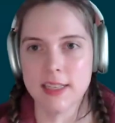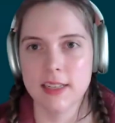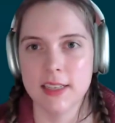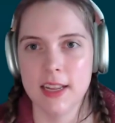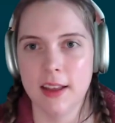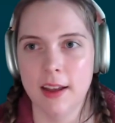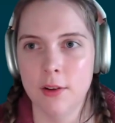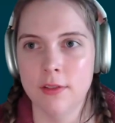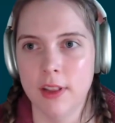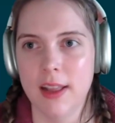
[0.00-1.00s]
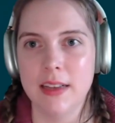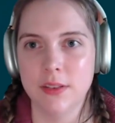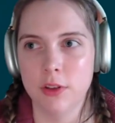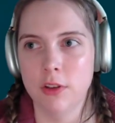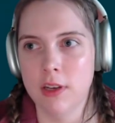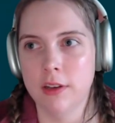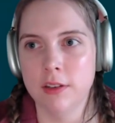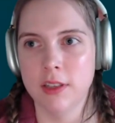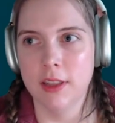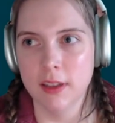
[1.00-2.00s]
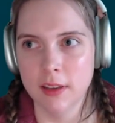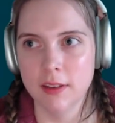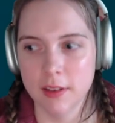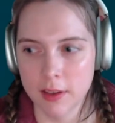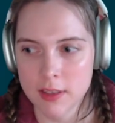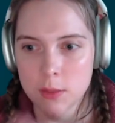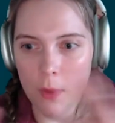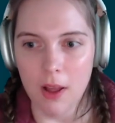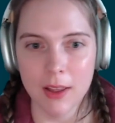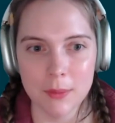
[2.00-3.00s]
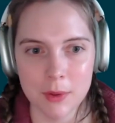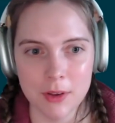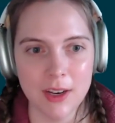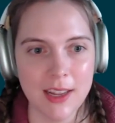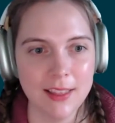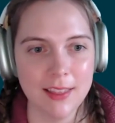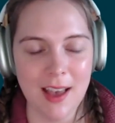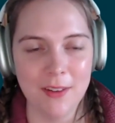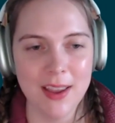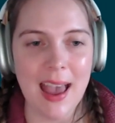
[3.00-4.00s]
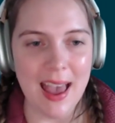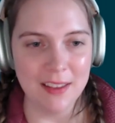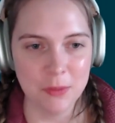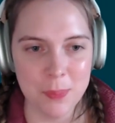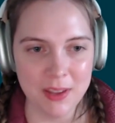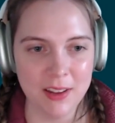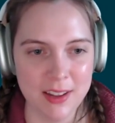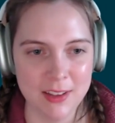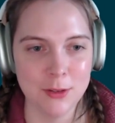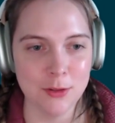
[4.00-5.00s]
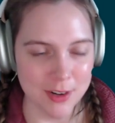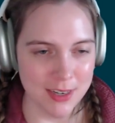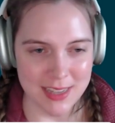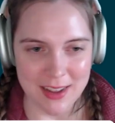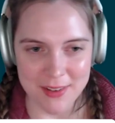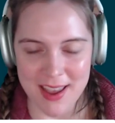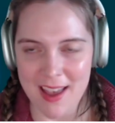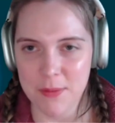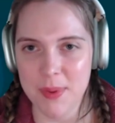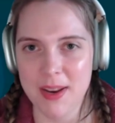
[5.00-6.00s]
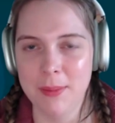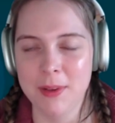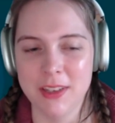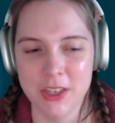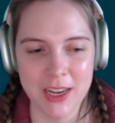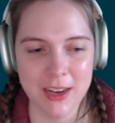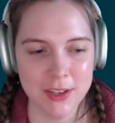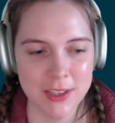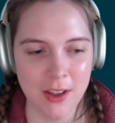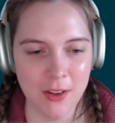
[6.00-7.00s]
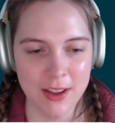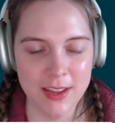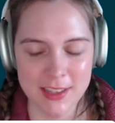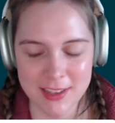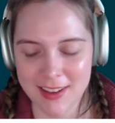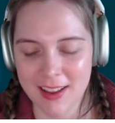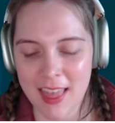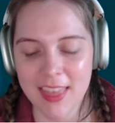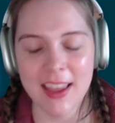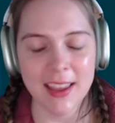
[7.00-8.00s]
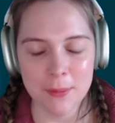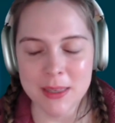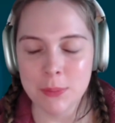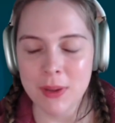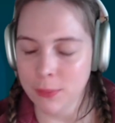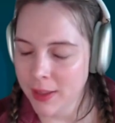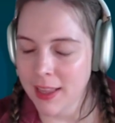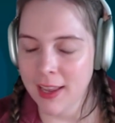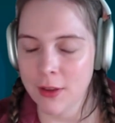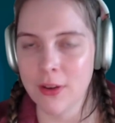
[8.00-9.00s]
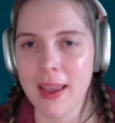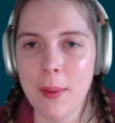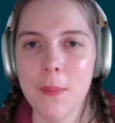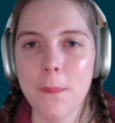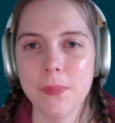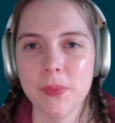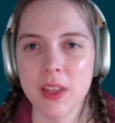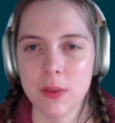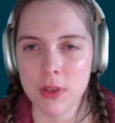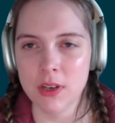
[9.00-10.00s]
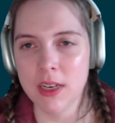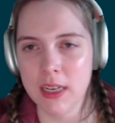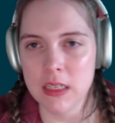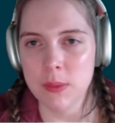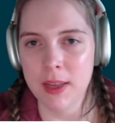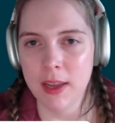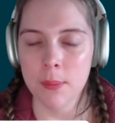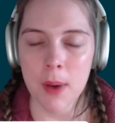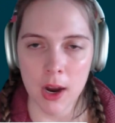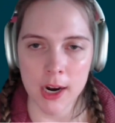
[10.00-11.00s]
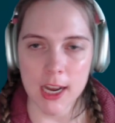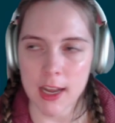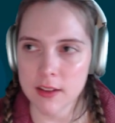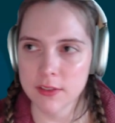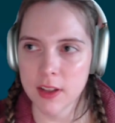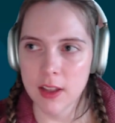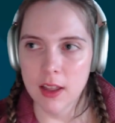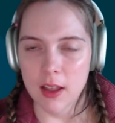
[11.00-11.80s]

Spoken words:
nice to see that over the last few years, the small community that we have built and the stories that we have been able to share. So I think it must be a really great community to be a part of.